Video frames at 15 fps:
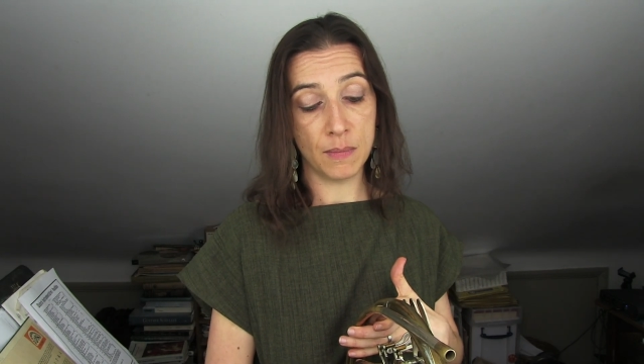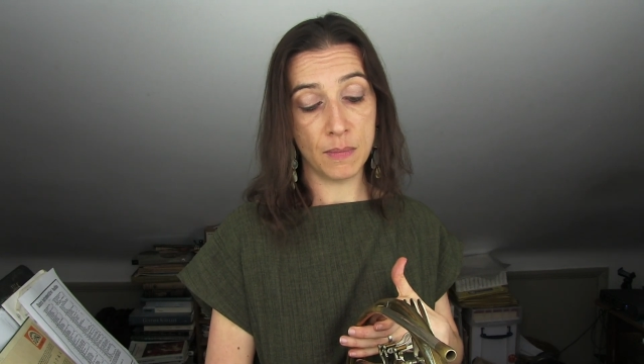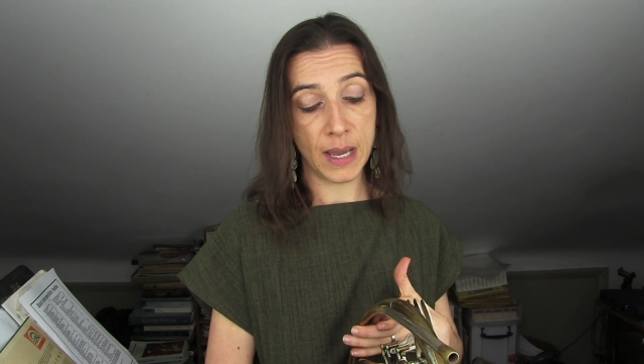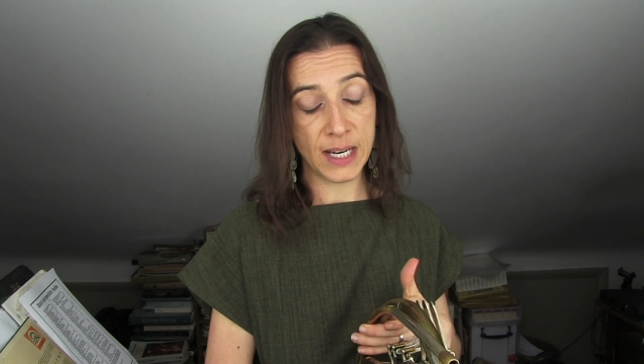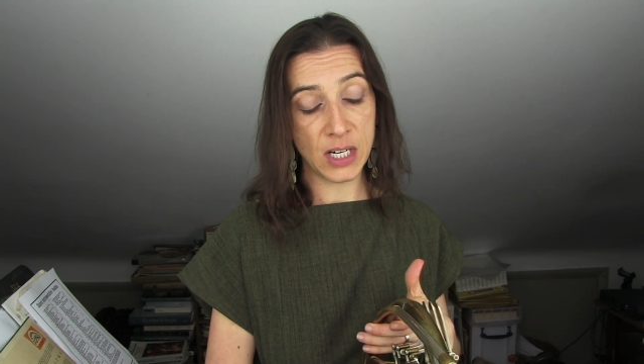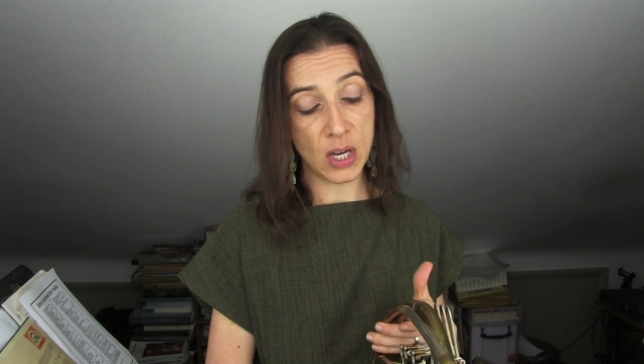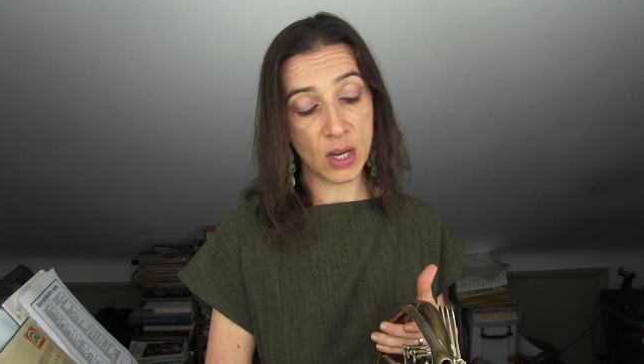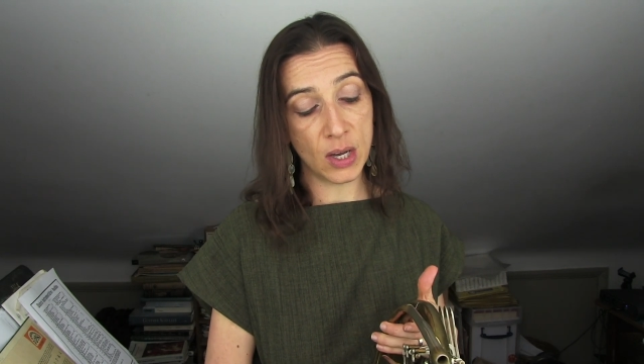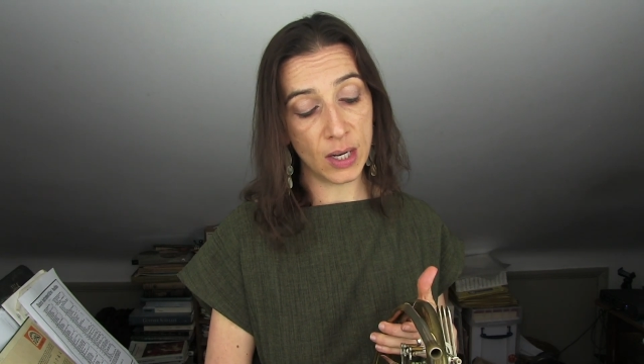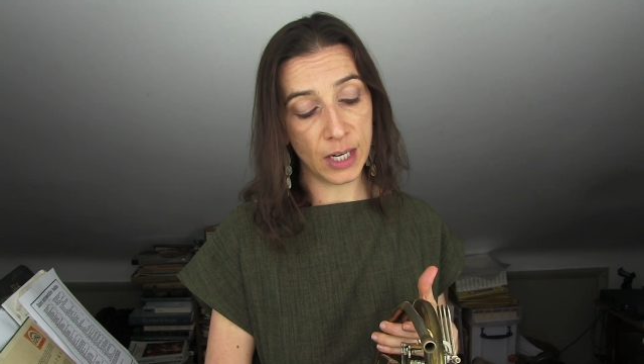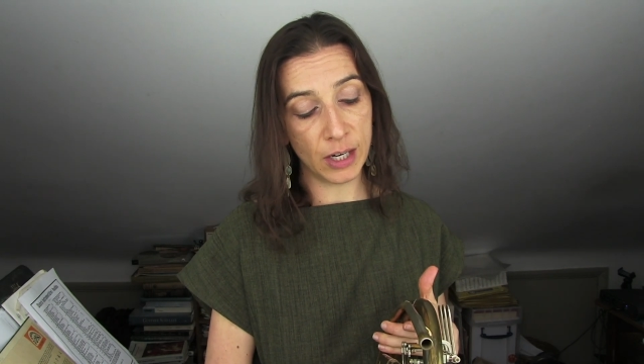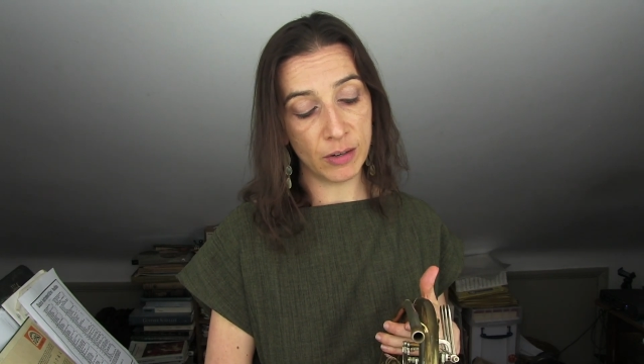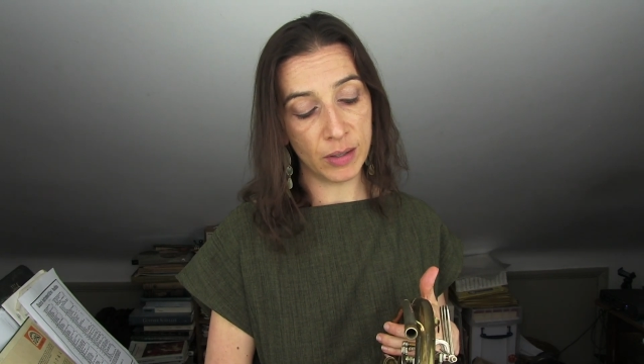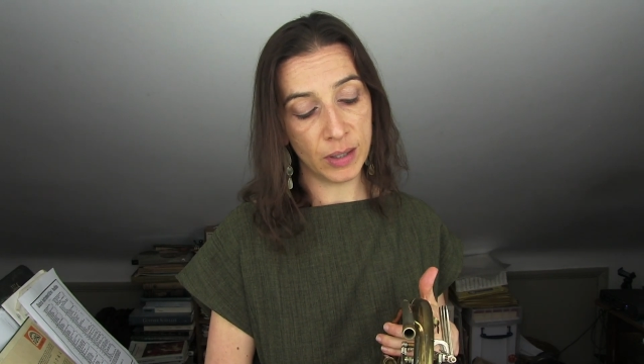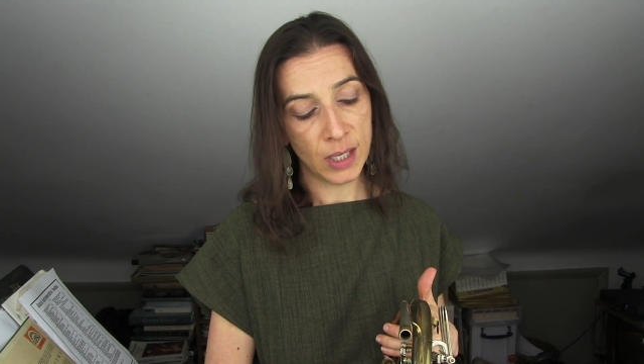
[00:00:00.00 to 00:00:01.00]
made
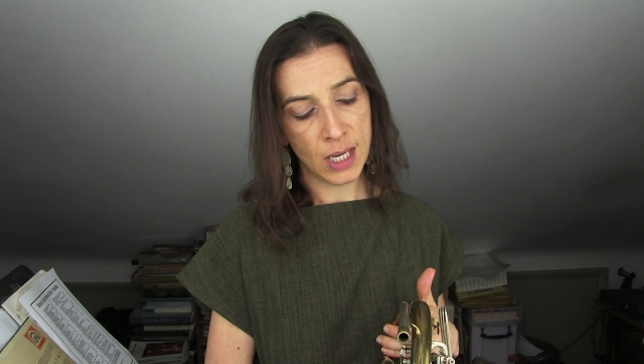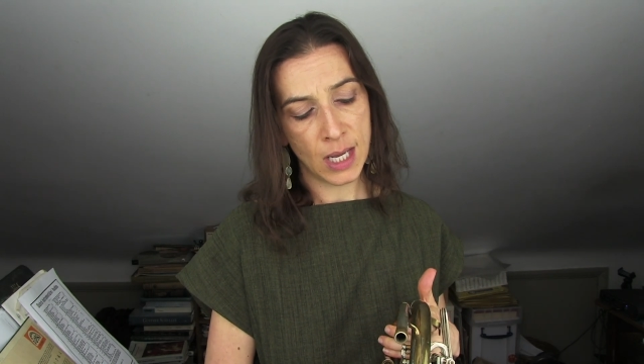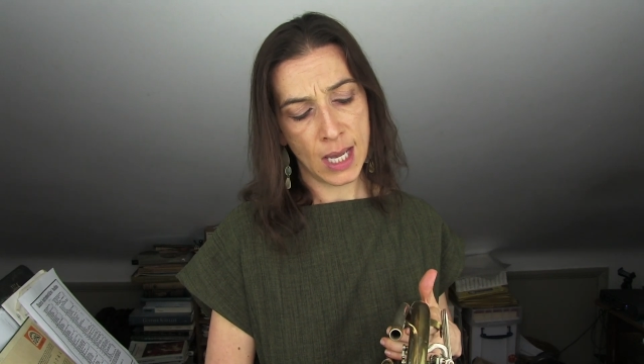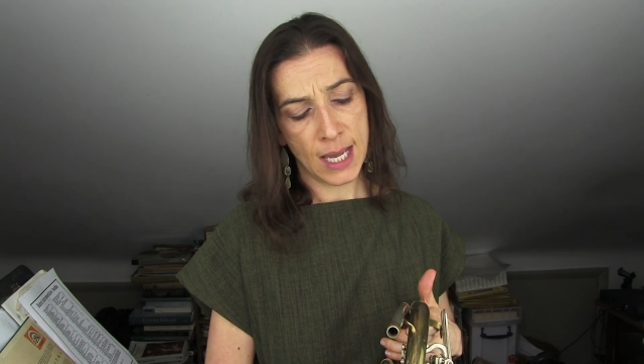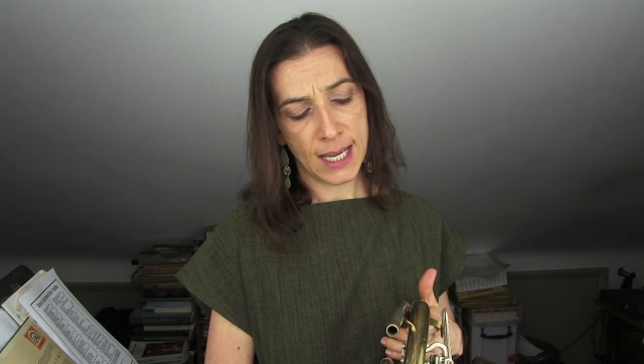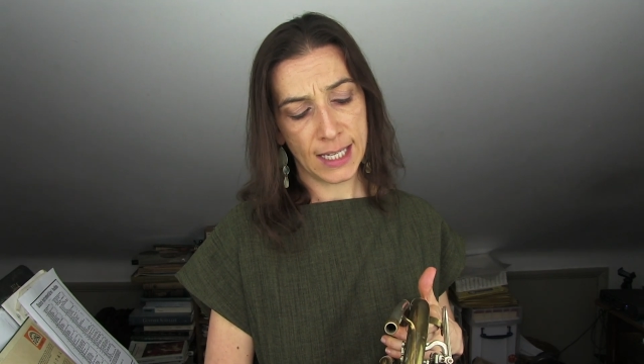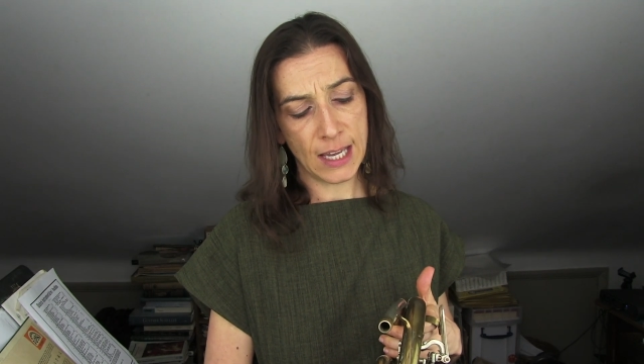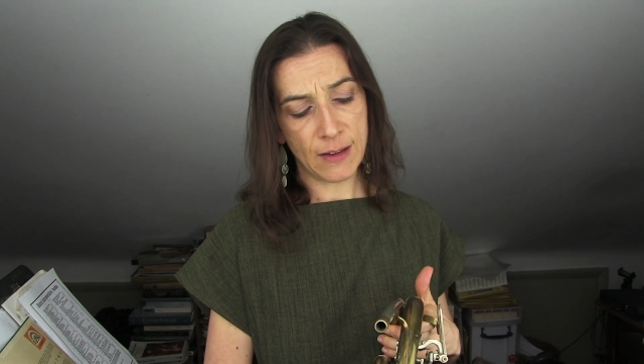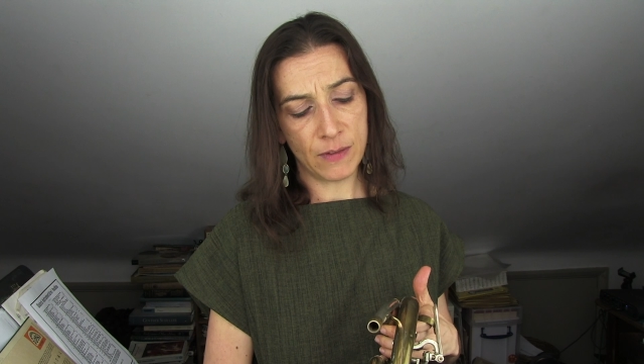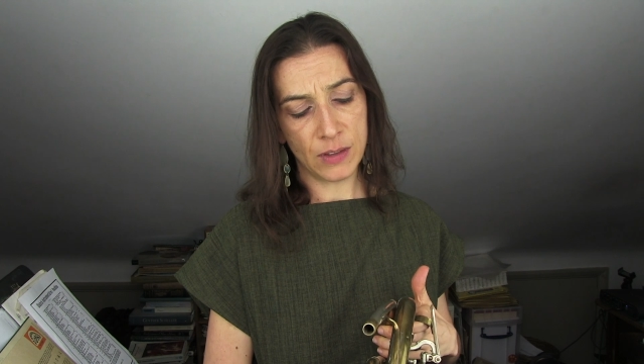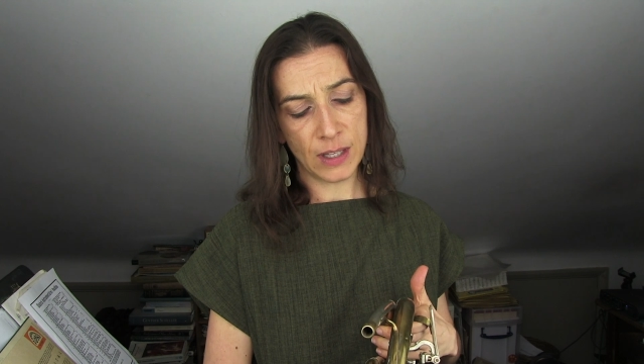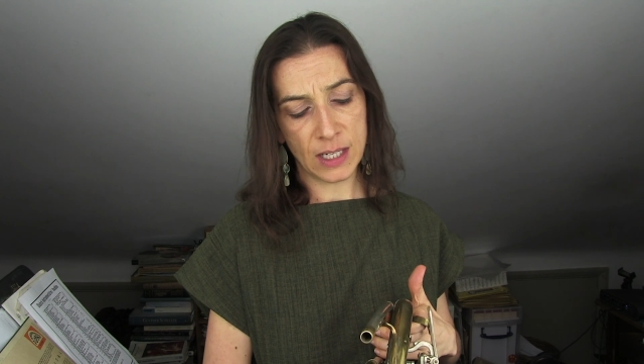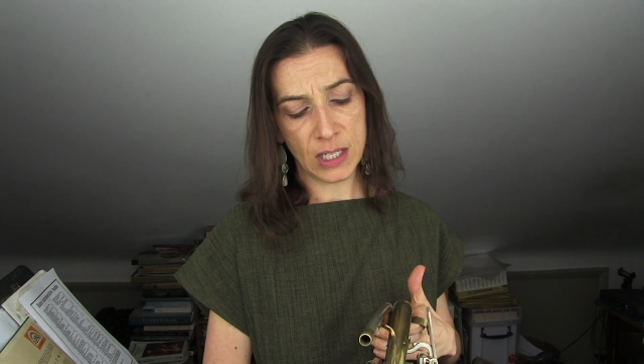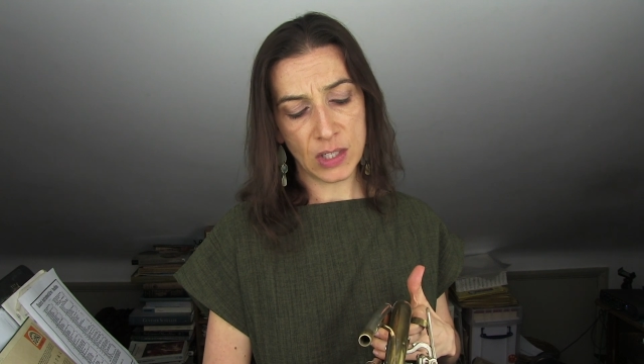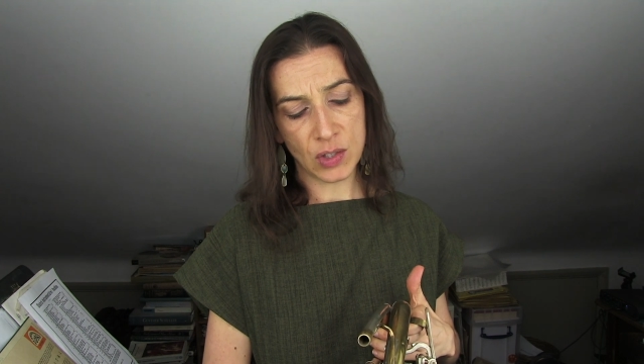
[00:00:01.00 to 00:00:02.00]
earlier, given
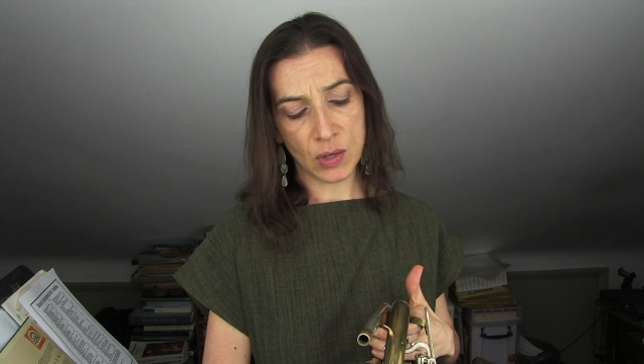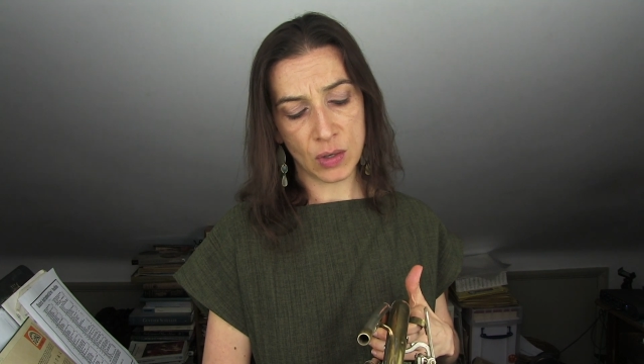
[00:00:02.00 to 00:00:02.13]
that it's